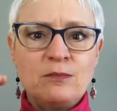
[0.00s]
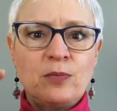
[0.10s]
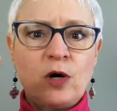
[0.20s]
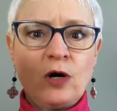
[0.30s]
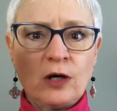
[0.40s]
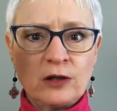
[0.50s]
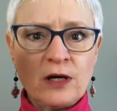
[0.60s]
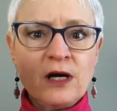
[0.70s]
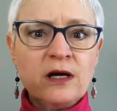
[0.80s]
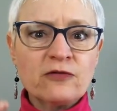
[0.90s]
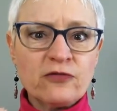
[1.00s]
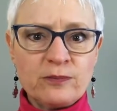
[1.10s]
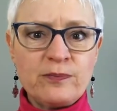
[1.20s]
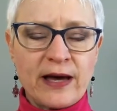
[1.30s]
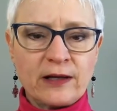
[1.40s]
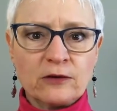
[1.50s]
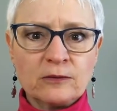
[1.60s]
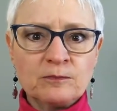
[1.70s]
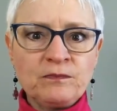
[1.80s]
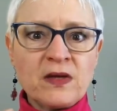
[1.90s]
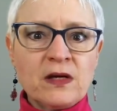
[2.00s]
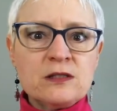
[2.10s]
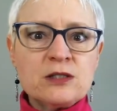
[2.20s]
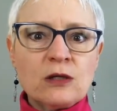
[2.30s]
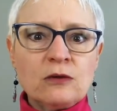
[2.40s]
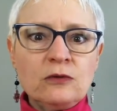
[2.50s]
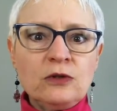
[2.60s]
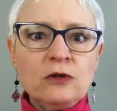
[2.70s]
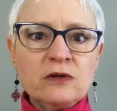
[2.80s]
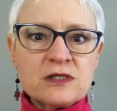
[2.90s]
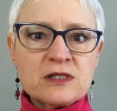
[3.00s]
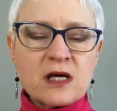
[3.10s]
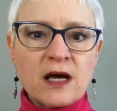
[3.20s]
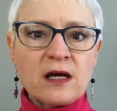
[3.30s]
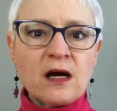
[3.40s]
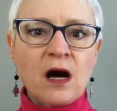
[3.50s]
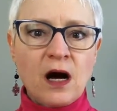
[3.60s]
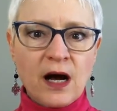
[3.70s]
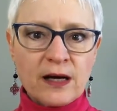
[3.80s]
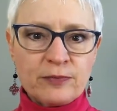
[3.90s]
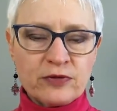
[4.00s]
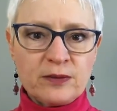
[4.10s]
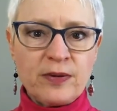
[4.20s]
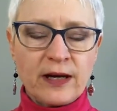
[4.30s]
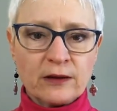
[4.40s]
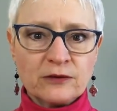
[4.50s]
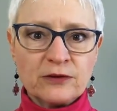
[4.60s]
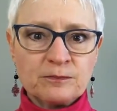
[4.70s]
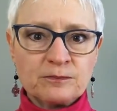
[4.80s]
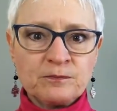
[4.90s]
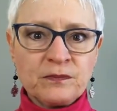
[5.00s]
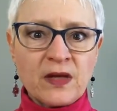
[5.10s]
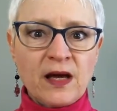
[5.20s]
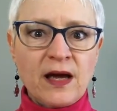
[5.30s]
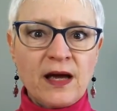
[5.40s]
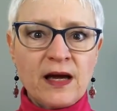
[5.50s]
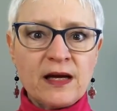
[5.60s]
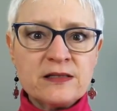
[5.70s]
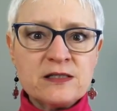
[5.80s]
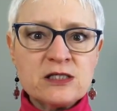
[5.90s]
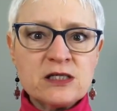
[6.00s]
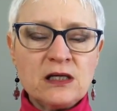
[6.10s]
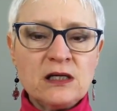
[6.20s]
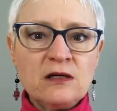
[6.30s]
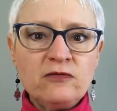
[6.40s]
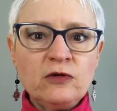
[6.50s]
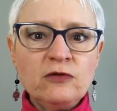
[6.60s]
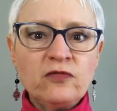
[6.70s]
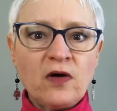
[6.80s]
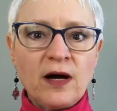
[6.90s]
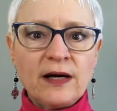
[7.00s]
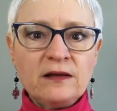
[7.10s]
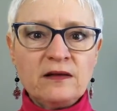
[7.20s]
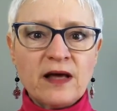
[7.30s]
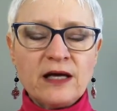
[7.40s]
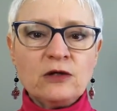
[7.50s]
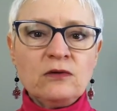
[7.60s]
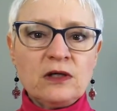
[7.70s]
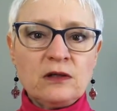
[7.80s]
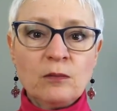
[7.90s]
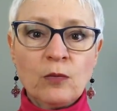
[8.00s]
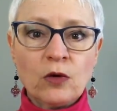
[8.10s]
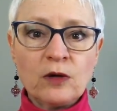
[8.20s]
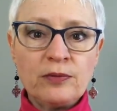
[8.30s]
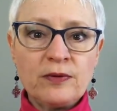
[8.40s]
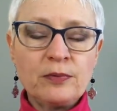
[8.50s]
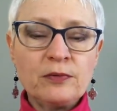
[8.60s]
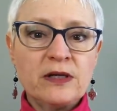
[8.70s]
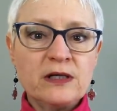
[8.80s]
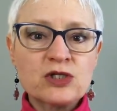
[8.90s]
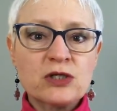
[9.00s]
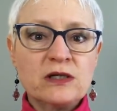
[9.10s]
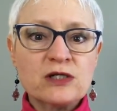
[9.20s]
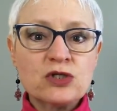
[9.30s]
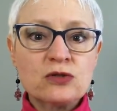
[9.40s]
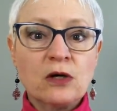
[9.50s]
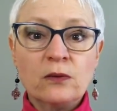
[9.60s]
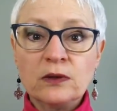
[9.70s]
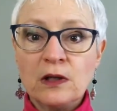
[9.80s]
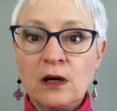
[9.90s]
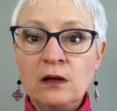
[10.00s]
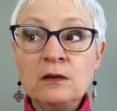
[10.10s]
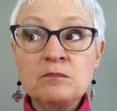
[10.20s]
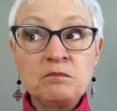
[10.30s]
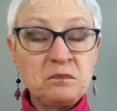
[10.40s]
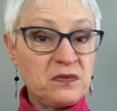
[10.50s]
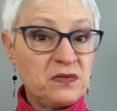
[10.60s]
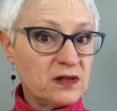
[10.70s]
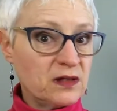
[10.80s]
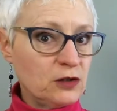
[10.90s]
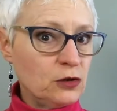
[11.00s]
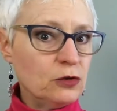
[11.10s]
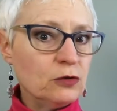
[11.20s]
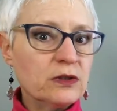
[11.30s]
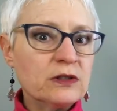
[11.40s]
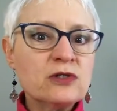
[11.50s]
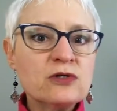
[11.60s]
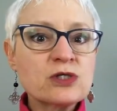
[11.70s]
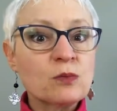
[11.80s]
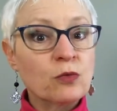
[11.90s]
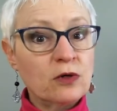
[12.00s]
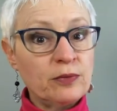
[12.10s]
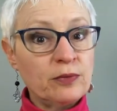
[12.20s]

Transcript: bar for better? So you can say, I prepared. And if you find that you need more preparation as you go along, then you can do some more